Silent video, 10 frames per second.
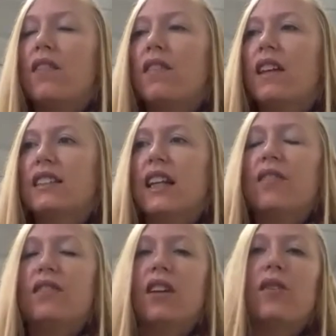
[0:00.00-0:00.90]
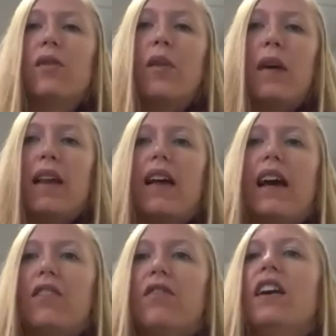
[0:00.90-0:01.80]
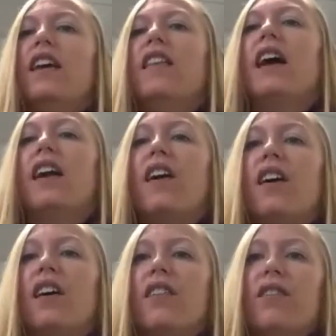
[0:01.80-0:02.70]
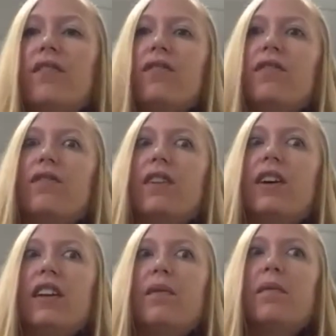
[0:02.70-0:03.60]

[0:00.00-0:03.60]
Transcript: things that i've done throughout my life that are very